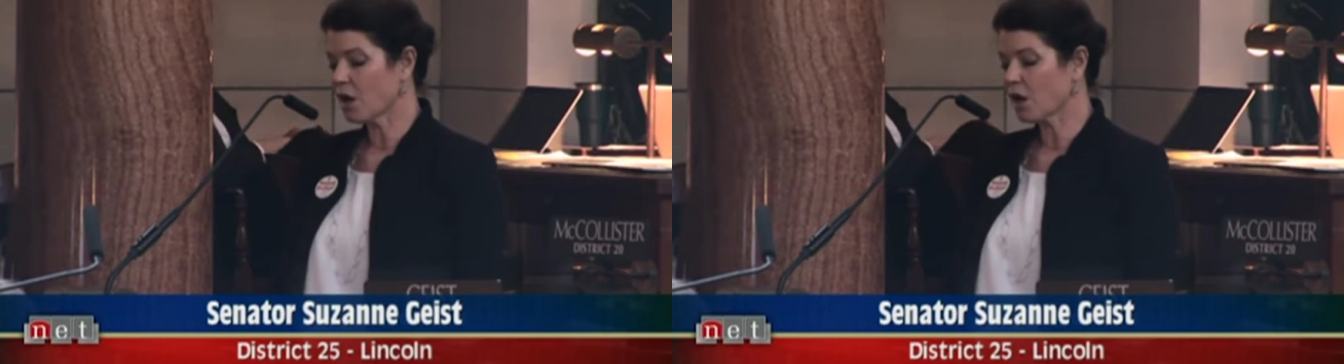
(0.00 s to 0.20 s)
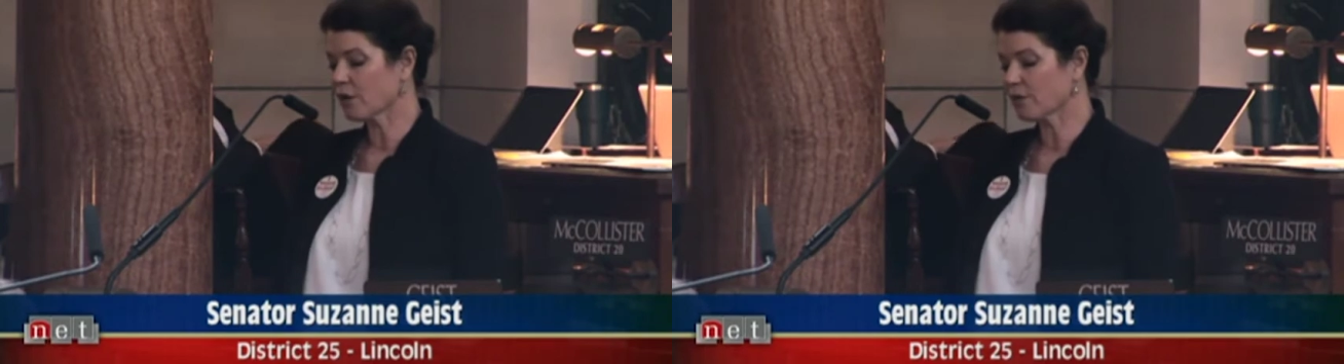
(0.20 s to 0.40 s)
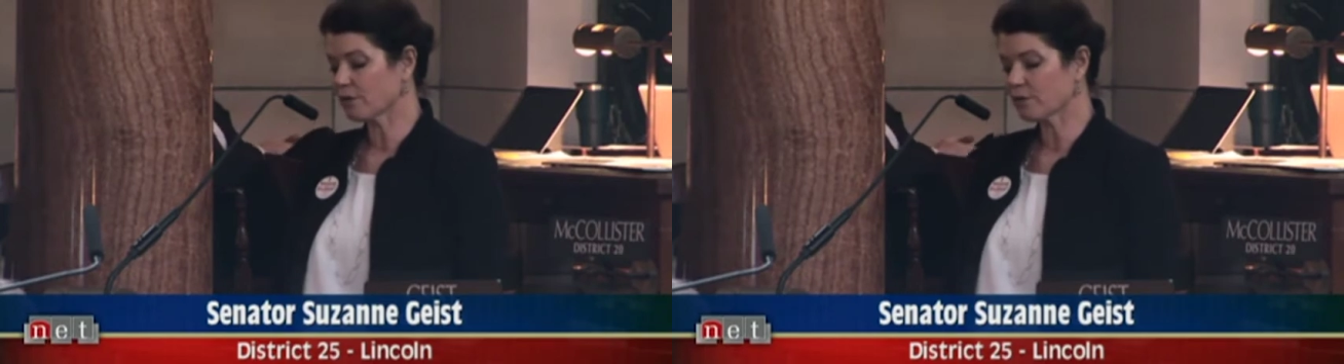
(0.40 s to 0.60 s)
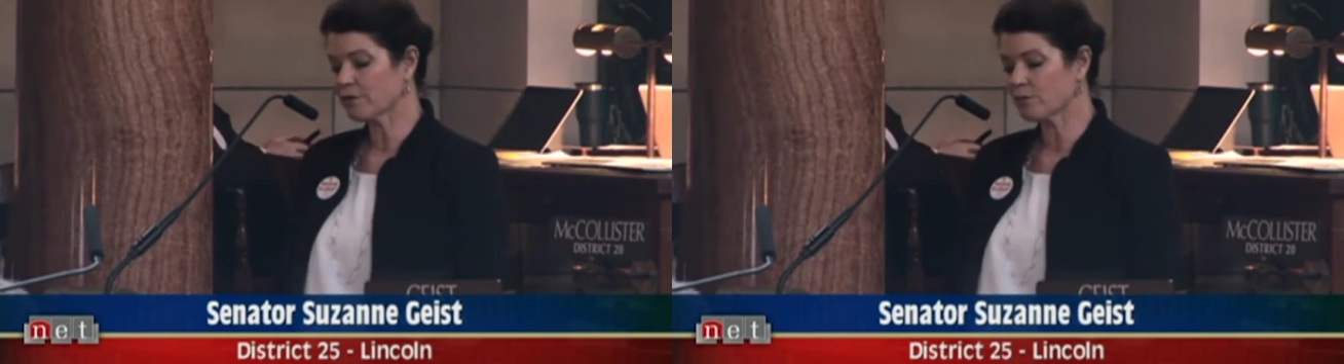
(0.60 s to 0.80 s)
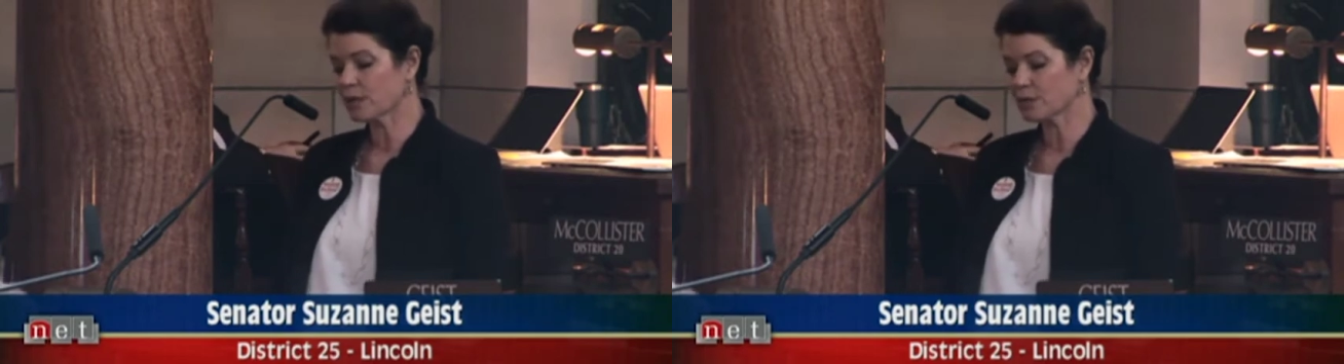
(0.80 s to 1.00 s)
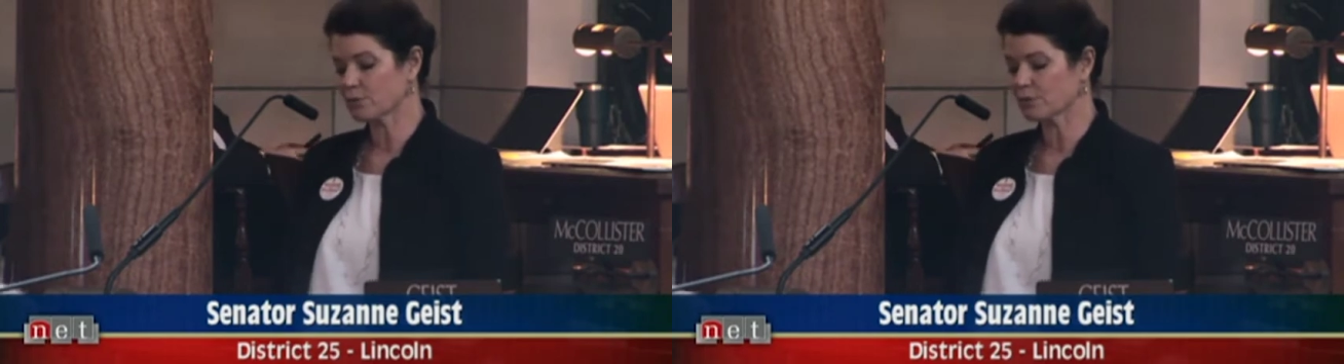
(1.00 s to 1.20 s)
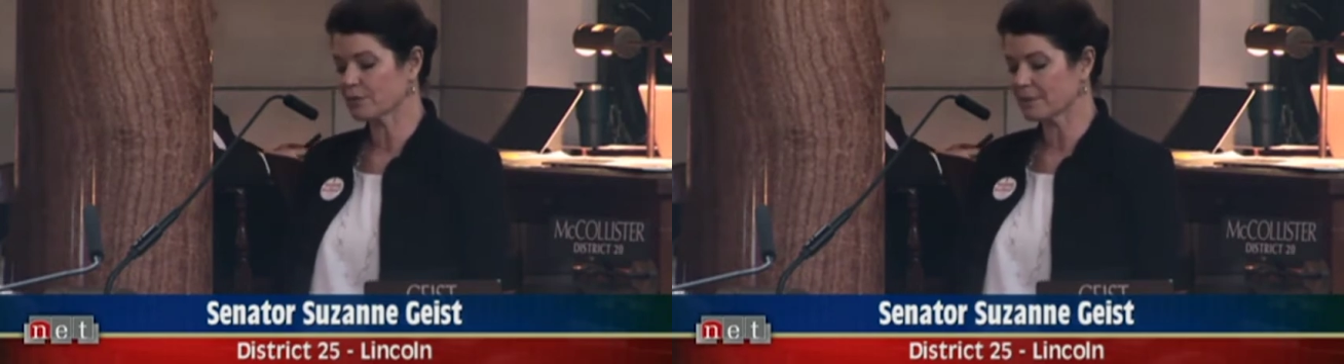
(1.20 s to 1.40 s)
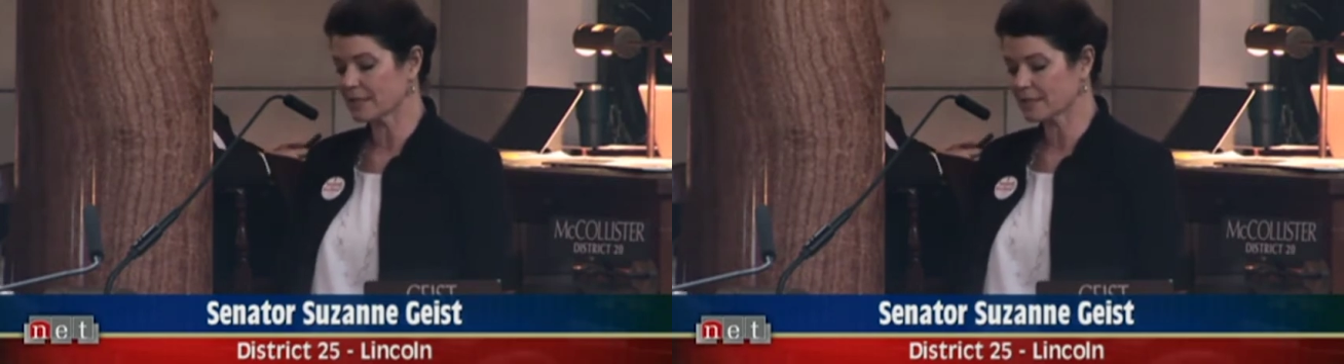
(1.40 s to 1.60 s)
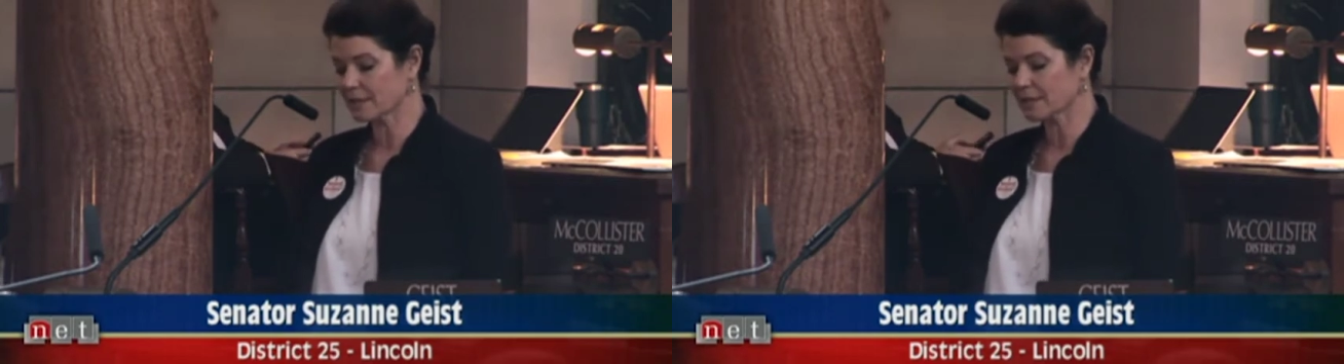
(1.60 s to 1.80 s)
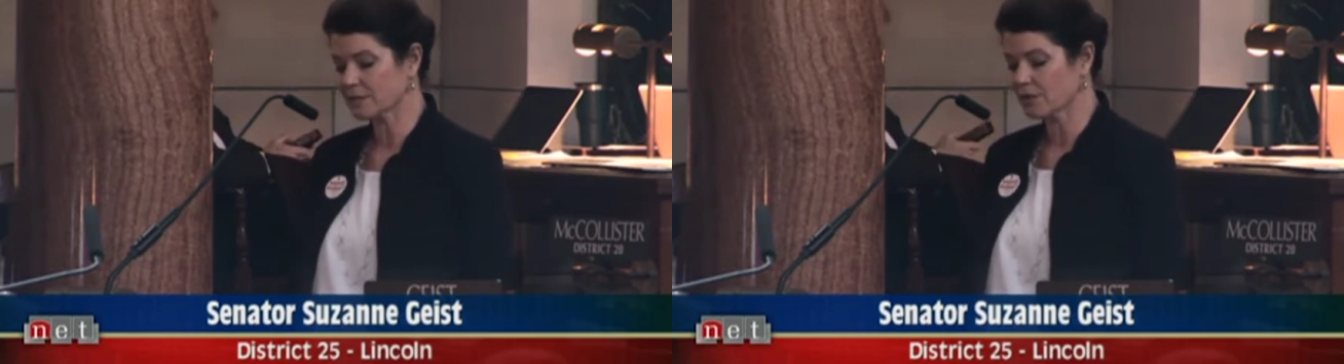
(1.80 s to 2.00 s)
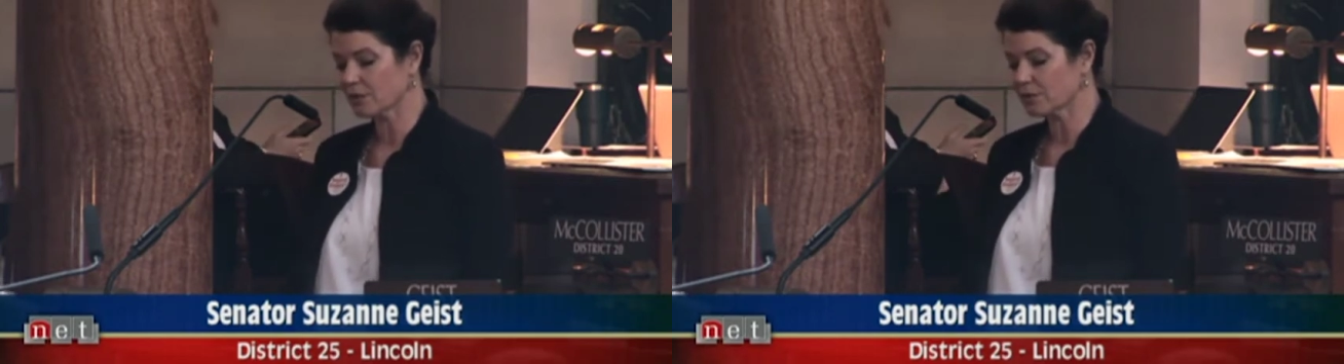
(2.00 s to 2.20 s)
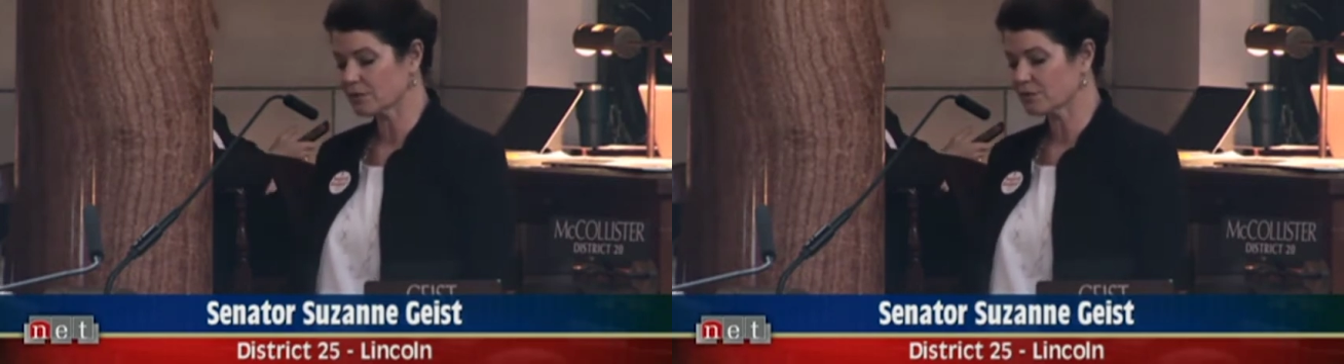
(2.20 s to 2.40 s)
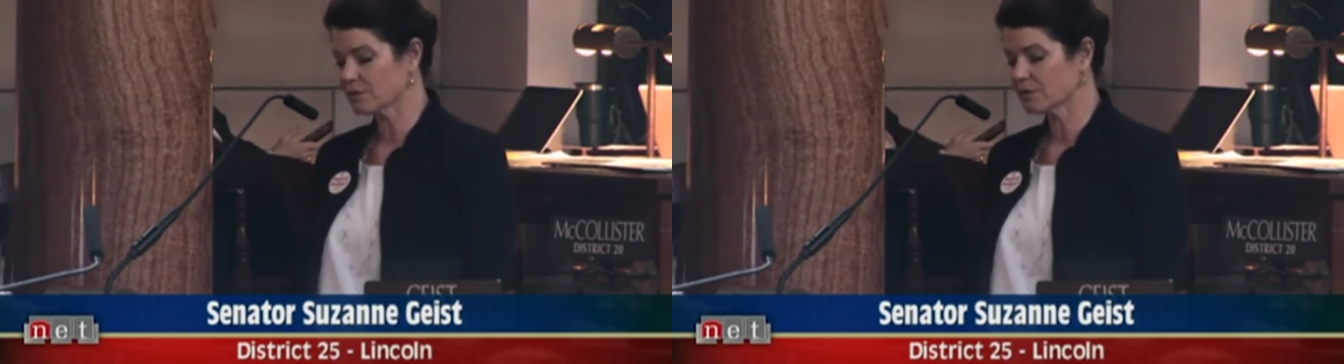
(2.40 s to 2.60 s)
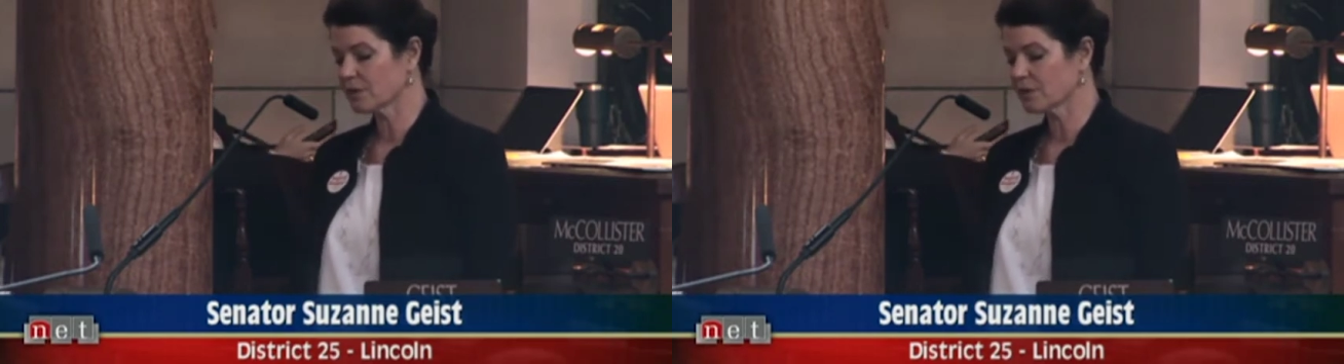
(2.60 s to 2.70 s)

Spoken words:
a third of which were domestic assaults.